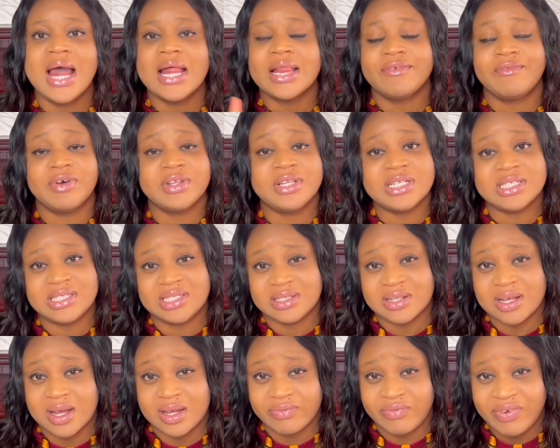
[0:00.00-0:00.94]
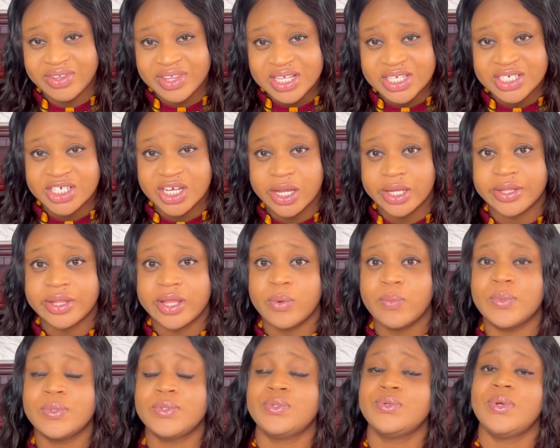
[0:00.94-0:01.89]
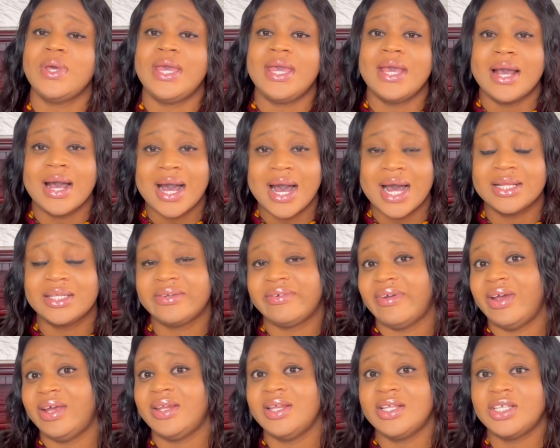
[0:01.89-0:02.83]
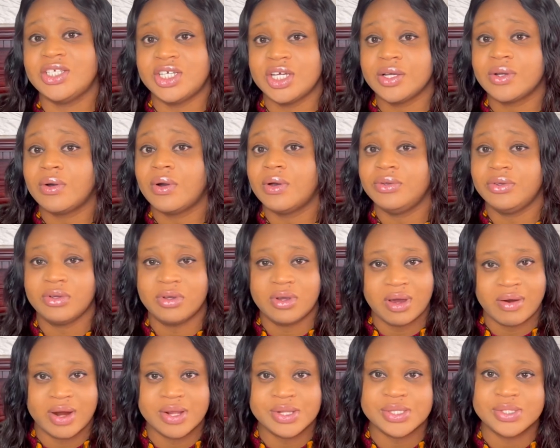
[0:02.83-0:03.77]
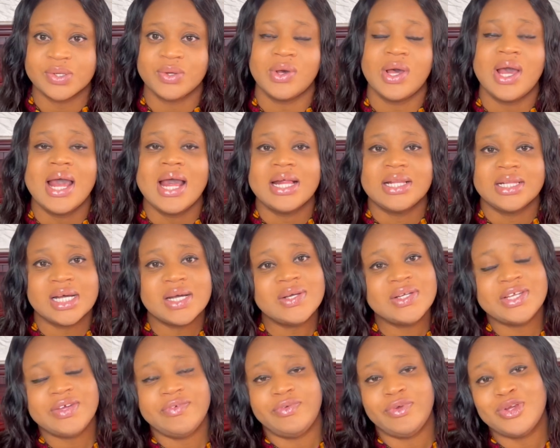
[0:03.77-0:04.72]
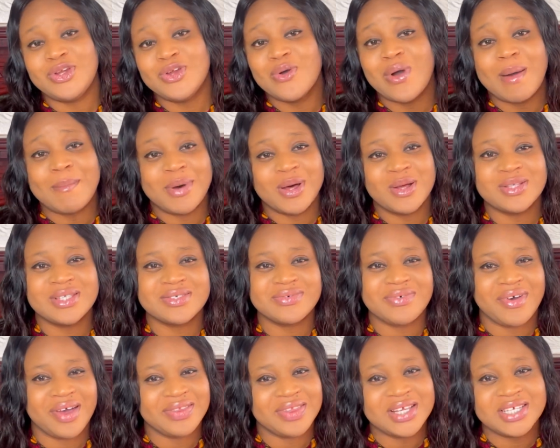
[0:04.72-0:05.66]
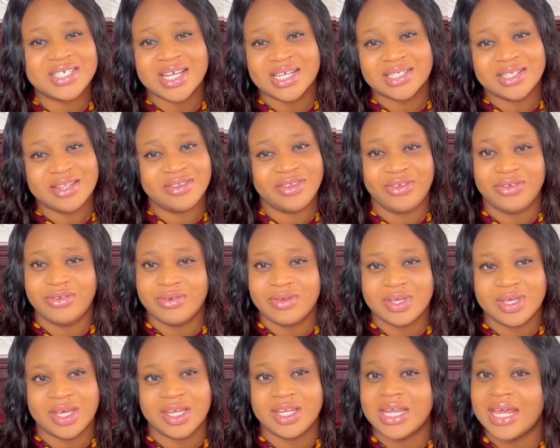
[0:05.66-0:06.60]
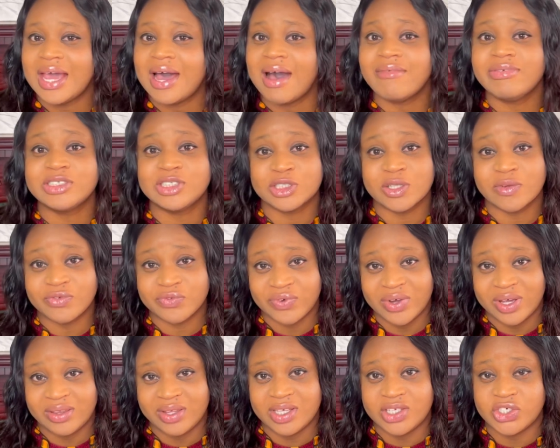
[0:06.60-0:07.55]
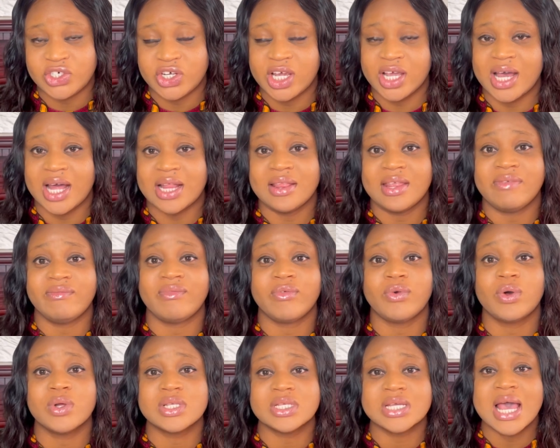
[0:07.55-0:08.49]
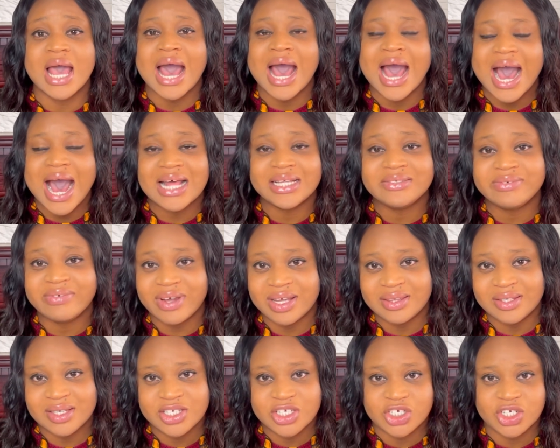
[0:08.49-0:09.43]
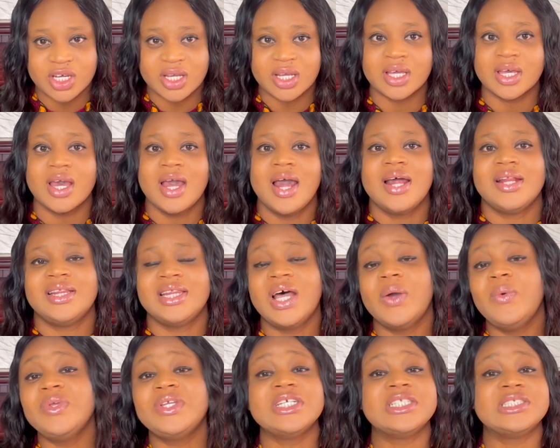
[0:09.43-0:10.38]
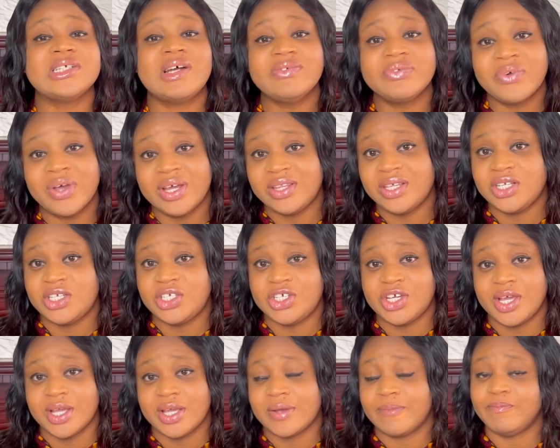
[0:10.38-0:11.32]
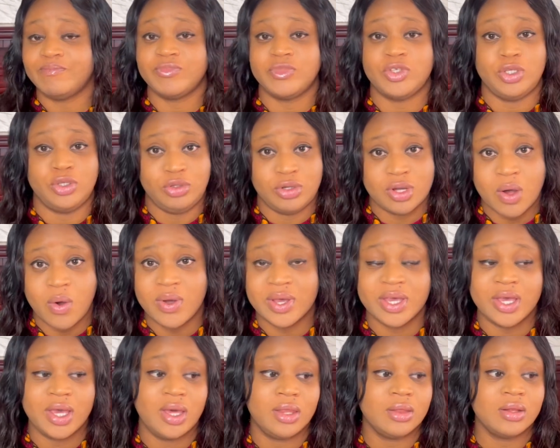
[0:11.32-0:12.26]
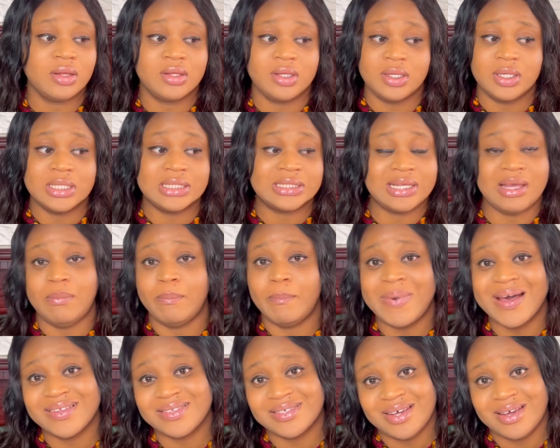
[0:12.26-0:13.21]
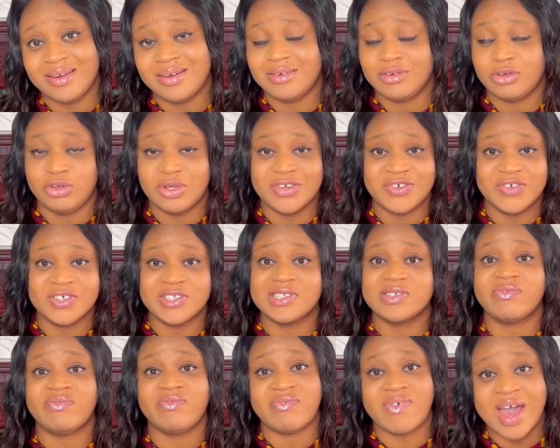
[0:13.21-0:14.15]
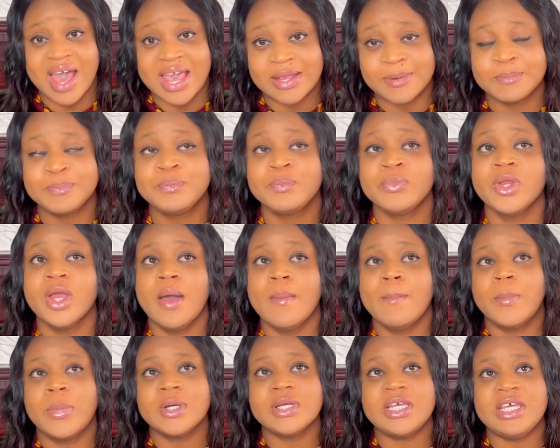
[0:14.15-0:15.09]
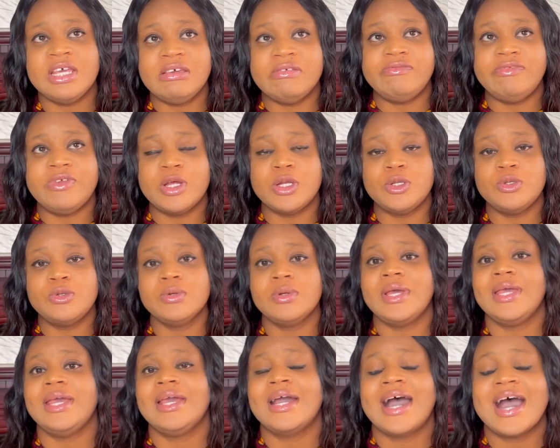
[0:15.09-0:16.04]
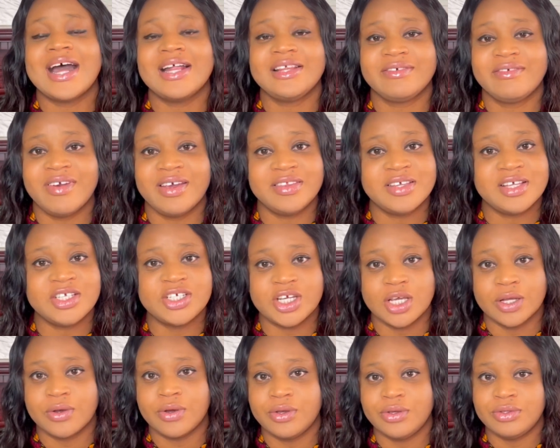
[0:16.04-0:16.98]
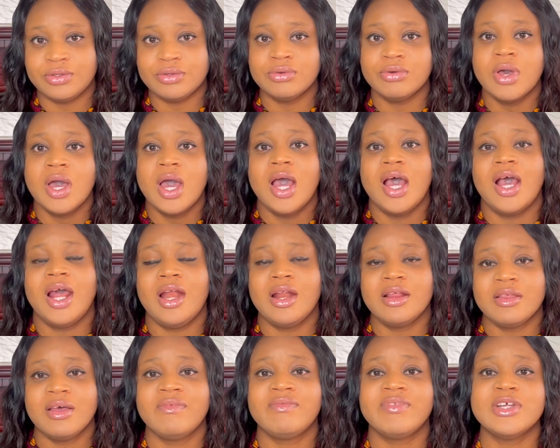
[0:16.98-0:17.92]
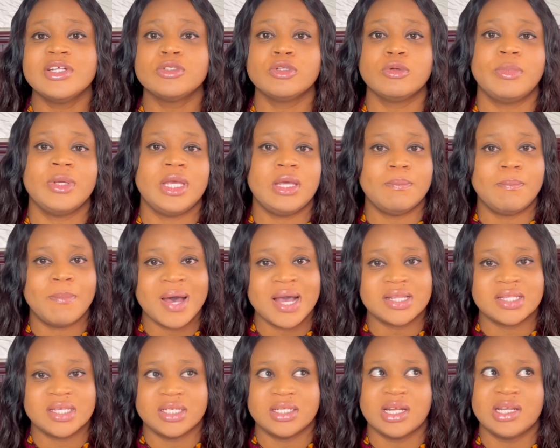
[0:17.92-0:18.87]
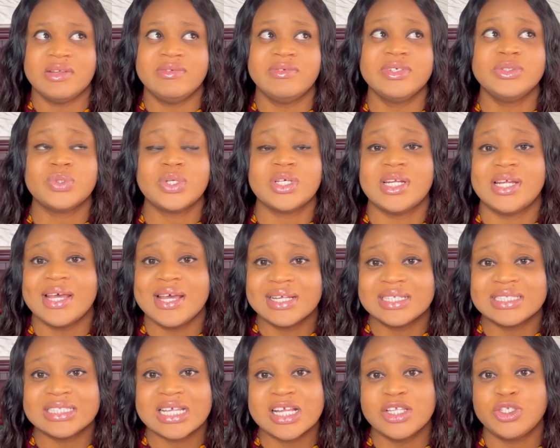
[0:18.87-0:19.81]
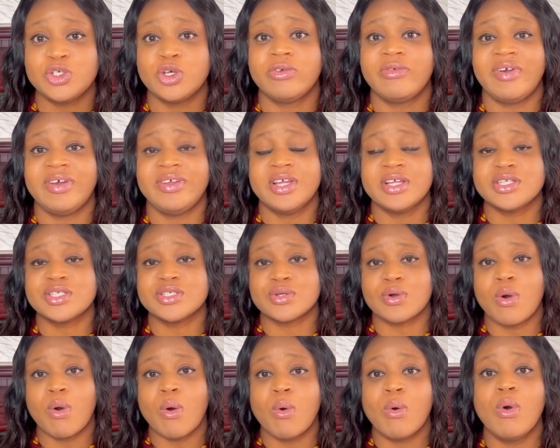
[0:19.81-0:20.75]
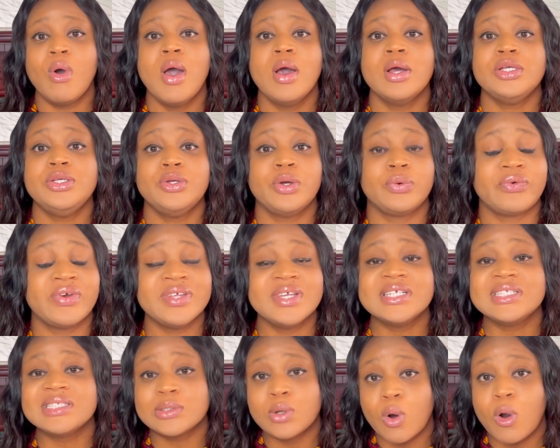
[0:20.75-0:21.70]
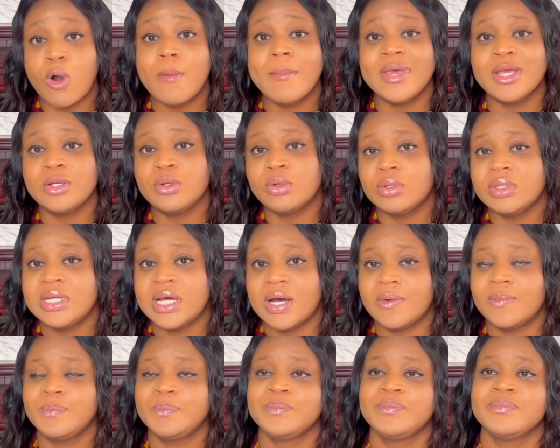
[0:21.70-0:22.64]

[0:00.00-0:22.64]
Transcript: For this credit check, they will do a hard credit check on your guarantor. Now, if you know about credit checks in the UK, they have soft credit check and they've got hard credit check. Now, with a soft credit check, you're okay, nothing is impacted, you're just fine. But if they do a hard credit check on you, a lot of things will be impacted, and even to an extent your credit score may go down.